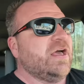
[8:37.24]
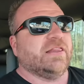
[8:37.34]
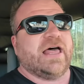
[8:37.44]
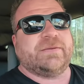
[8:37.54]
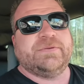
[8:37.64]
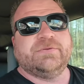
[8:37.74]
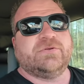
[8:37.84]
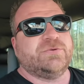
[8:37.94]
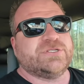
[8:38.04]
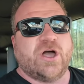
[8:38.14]
a lot of people
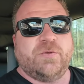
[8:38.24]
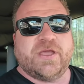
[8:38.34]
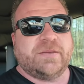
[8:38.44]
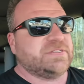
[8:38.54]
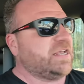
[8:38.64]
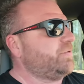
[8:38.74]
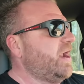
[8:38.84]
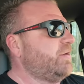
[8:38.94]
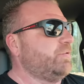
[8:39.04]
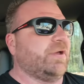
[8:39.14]
always call me up and say
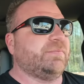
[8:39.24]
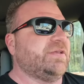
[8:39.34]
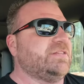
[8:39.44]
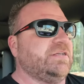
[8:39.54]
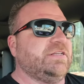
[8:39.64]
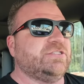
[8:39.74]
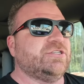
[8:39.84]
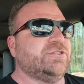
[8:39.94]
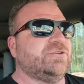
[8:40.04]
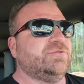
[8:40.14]
ryan we want to be in
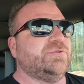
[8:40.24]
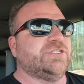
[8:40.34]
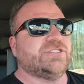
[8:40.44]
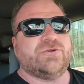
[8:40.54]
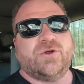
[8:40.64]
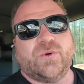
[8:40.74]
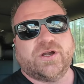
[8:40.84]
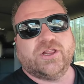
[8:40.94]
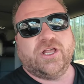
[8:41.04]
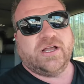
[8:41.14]
dd2 we just don't know where
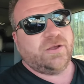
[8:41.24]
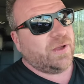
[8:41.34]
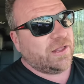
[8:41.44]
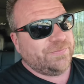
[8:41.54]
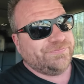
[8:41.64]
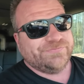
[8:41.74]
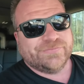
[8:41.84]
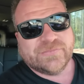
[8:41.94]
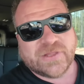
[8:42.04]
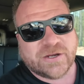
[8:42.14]
to look well
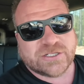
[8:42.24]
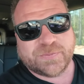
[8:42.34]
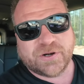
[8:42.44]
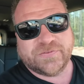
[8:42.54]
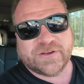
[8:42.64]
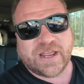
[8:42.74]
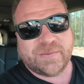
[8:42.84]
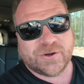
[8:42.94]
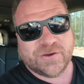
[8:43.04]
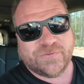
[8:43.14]
here's a perfect neighborhood